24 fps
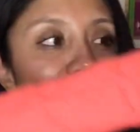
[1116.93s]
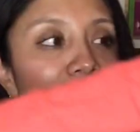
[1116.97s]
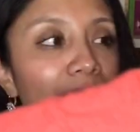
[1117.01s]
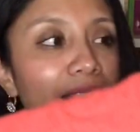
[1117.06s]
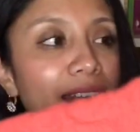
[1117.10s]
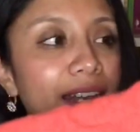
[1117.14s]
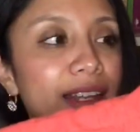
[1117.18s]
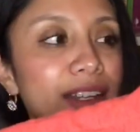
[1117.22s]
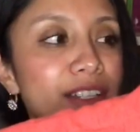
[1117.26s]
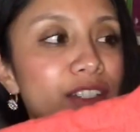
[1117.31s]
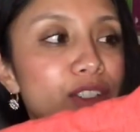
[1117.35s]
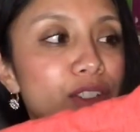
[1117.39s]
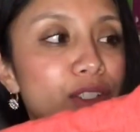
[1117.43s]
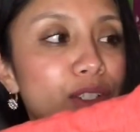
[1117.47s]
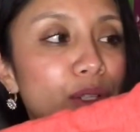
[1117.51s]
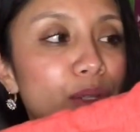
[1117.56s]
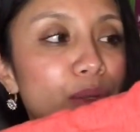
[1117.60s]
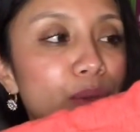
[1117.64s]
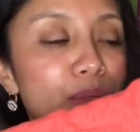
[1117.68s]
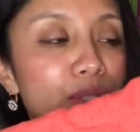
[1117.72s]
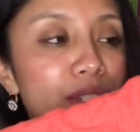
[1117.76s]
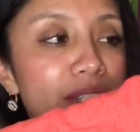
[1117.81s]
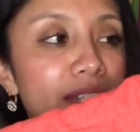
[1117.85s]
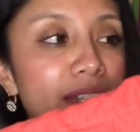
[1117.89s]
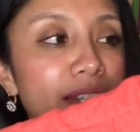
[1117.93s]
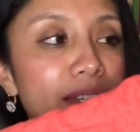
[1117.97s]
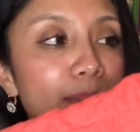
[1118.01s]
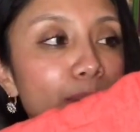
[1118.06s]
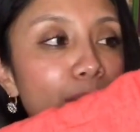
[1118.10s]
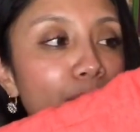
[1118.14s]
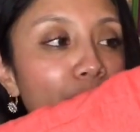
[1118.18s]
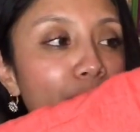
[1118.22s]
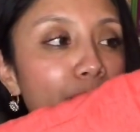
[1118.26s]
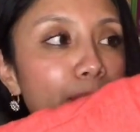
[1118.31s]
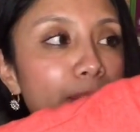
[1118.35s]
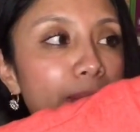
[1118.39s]
and I just close it and
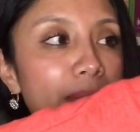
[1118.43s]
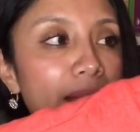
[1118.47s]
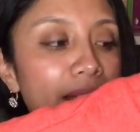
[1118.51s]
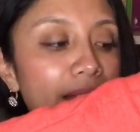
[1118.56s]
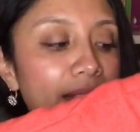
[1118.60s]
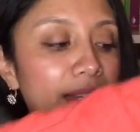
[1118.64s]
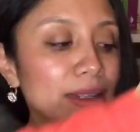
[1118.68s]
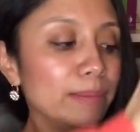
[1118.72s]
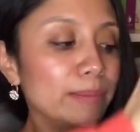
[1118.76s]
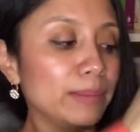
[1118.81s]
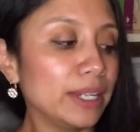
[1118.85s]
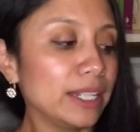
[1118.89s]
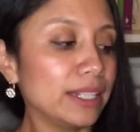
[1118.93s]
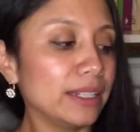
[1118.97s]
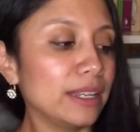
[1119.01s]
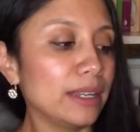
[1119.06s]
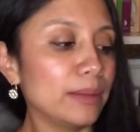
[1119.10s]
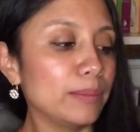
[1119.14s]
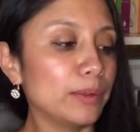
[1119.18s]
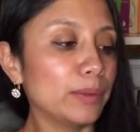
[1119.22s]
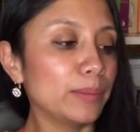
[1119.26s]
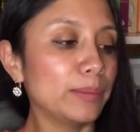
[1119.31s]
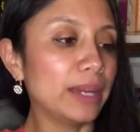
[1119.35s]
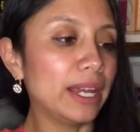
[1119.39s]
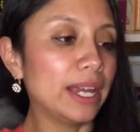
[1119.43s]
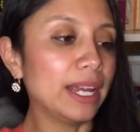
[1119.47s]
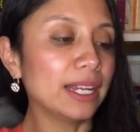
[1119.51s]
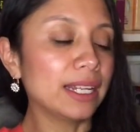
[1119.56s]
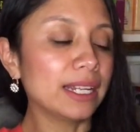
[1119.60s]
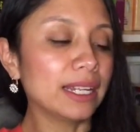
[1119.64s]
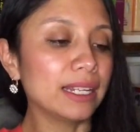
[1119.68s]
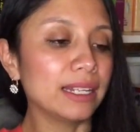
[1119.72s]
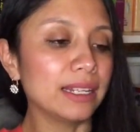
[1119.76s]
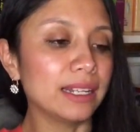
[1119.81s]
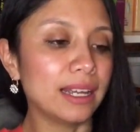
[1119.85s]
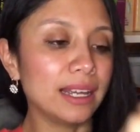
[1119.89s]
put it back in my diaper bag,
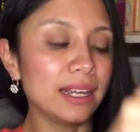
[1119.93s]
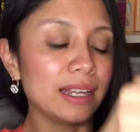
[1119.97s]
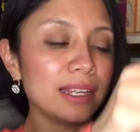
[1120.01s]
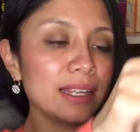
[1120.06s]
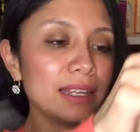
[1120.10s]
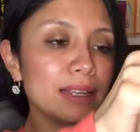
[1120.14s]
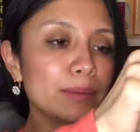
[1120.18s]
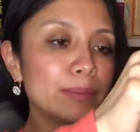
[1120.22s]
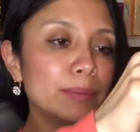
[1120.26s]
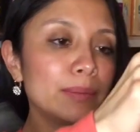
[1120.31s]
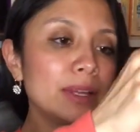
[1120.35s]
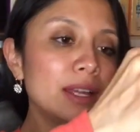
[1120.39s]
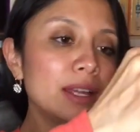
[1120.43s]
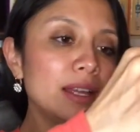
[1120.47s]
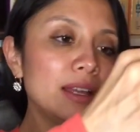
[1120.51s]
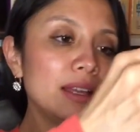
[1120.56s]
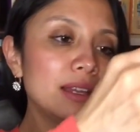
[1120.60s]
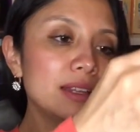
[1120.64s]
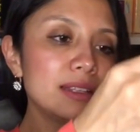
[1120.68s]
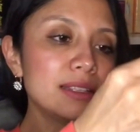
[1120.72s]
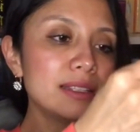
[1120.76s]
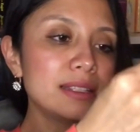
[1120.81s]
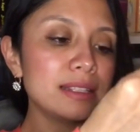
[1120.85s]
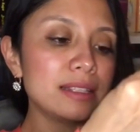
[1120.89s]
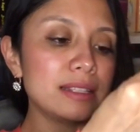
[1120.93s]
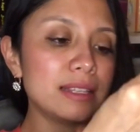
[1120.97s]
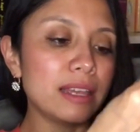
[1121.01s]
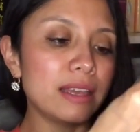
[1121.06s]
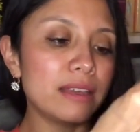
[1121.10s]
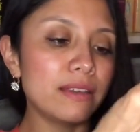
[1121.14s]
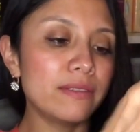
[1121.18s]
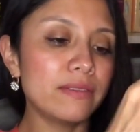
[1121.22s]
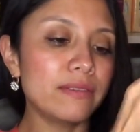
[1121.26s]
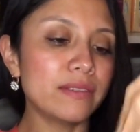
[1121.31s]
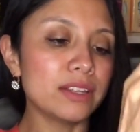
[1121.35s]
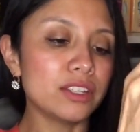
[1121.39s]
and I am
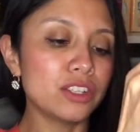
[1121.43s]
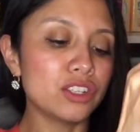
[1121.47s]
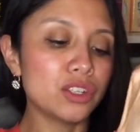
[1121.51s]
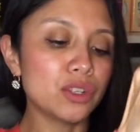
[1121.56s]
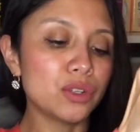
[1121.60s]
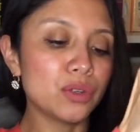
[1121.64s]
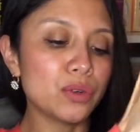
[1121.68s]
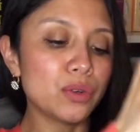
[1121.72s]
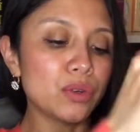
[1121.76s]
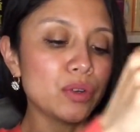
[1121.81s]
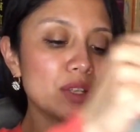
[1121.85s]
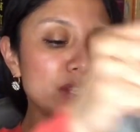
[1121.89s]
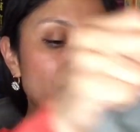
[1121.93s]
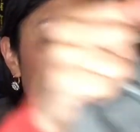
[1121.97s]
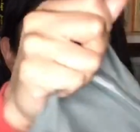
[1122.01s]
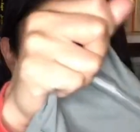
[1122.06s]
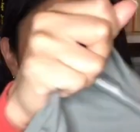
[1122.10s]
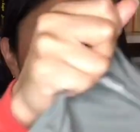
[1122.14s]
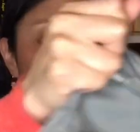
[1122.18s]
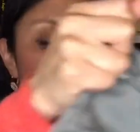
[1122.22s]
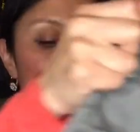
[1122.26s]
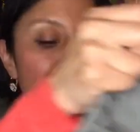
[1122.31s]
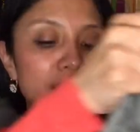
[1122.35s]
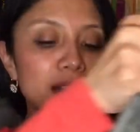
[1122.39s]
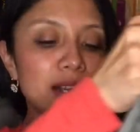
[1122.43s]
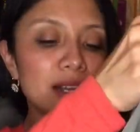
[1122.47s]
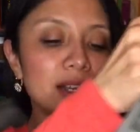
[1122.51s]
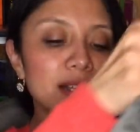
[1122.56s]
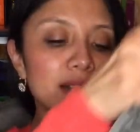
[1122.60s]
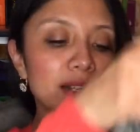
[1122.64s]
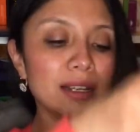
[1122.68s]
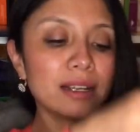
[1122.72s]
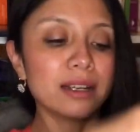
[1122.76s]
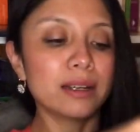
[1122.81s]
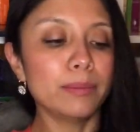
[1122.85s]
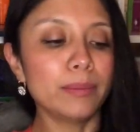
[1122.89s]
safe and sure that it's not
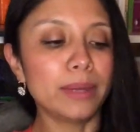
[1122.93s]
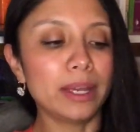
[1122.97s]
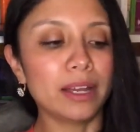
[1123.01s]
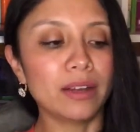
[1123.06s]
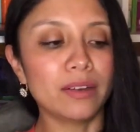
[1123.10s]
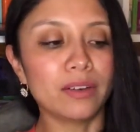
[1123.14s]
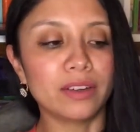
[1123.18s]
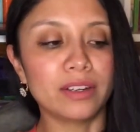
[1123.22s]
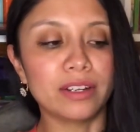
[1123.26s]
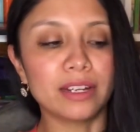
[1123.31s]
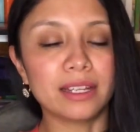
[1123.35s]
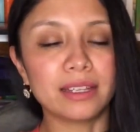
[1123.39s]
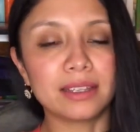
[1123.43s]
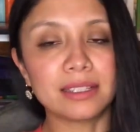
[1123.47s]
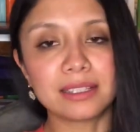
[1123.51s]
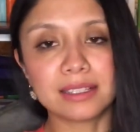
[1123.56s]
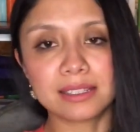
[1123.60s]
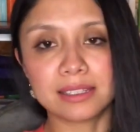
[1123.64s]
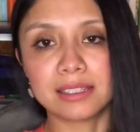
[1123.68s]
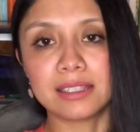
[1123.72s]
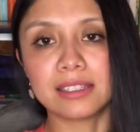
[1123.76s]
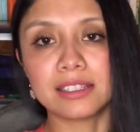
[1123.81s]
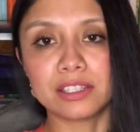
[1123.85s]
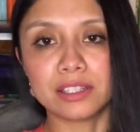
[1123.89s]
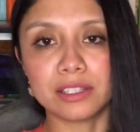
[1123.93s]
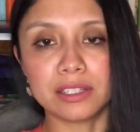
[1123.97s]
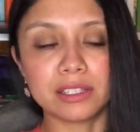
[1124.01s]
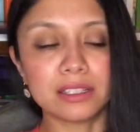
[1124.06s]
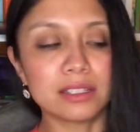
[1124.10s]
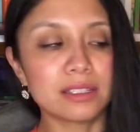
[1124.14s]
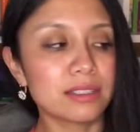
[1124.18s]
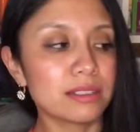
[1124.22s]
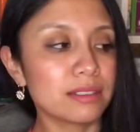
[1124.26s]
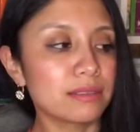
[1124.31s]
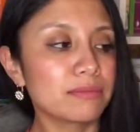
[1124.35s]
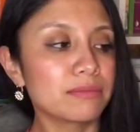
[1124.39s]
gonna come out, and nothing's, this is
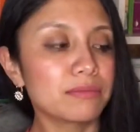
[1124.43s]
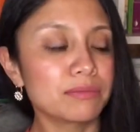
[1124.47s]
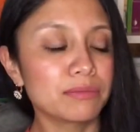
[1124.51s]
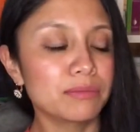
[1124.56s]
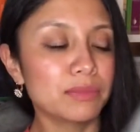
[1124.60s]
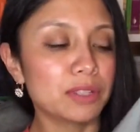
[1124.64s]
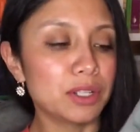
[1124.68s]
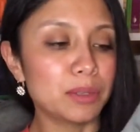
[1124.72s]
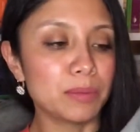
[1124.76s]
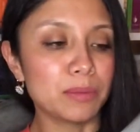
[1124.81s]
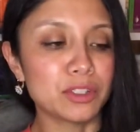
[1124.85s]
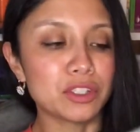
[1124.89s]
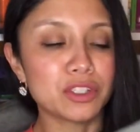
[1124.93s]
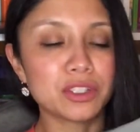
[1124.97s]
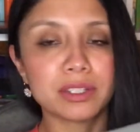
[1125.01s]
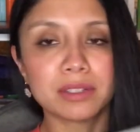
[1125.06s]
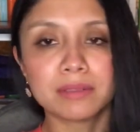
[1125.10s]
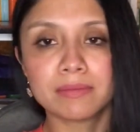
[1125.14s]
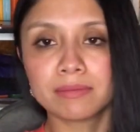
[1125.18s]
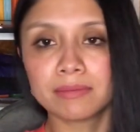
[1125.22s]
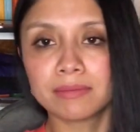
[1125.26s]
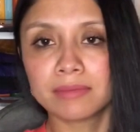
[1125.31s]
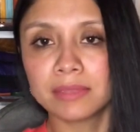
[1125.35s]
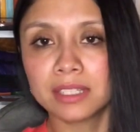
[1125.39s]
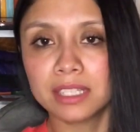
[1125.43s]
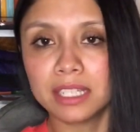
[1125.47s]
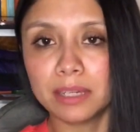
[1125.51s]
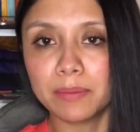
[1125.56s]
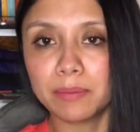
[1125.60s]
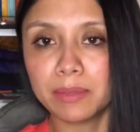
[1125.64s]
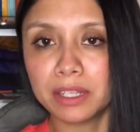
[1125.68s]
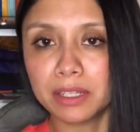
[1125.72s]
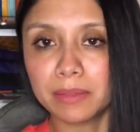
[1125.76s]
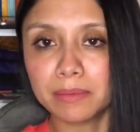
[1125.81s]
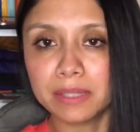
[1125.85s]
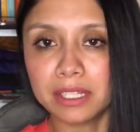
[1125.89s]
pretty much
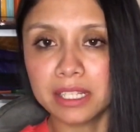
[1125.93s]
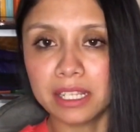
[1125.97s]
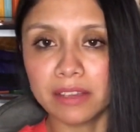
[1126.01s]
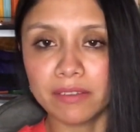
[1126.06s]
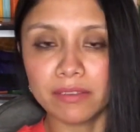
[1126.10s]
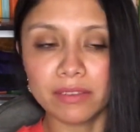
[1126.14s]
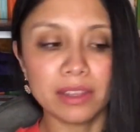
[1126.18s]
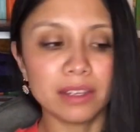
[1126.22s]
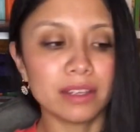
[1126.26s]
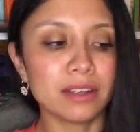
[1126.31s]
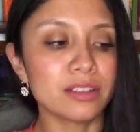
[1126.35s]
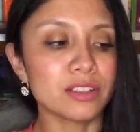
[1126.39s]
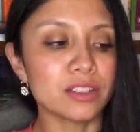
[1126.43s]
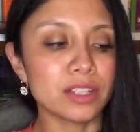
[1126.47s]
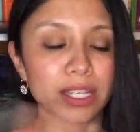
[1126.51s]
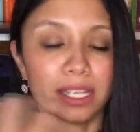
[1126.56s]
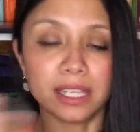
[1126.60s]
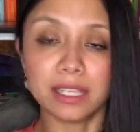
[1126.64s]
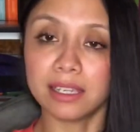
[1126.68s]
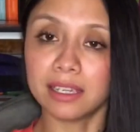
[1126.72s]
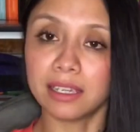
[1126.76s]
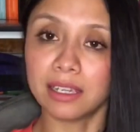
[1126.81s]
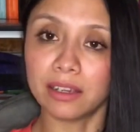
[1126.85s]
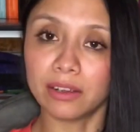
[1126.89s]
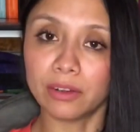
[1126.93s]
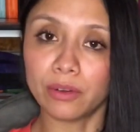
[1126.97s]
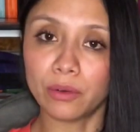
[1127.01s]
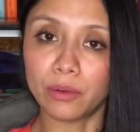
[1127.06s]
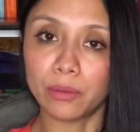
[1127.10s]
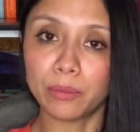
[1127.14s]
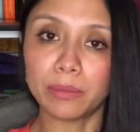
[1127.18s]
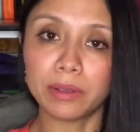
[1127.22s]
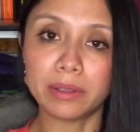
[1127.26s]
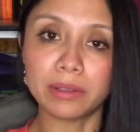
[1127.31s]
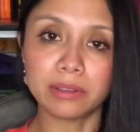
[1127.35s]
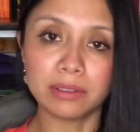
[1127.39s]
keeping them safe in there until I can get
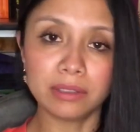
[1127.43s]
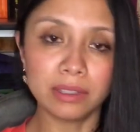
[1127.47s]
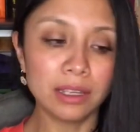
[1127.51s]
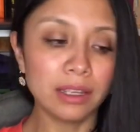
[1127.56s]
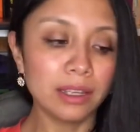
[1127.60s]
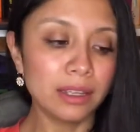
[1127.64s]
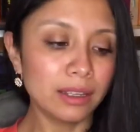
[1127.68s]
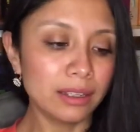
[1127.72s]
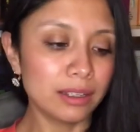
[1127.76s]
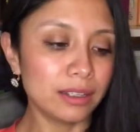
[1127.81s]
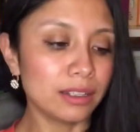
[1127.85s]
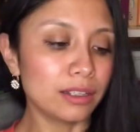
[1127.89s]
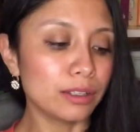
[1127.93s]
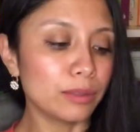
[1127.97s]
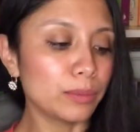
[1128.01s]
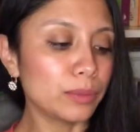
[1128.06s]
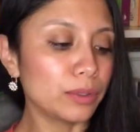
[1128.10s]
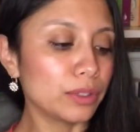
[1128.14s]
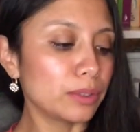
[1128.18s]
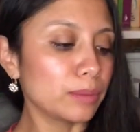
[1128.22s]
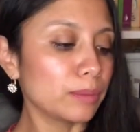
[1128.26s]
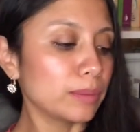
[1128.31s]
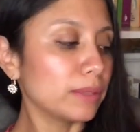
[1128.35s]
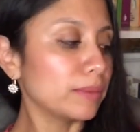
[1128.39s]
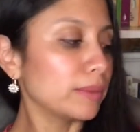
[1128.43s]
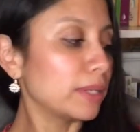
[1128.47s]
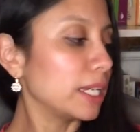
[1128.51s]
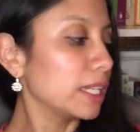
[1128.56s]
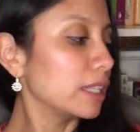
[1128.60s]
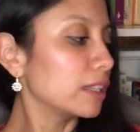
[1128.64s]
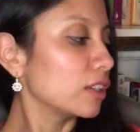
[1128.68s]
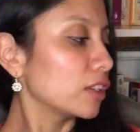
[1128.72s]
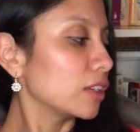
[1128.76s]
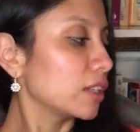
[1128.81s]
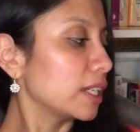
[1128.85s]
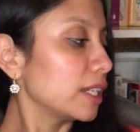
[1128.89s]
home and, you know, put them in my
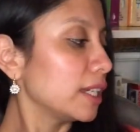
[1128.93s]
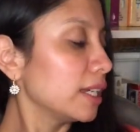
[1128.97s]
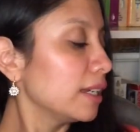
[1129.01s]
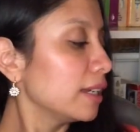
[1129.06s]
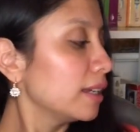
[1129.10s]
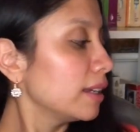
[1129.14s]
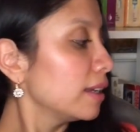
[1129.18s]
dirty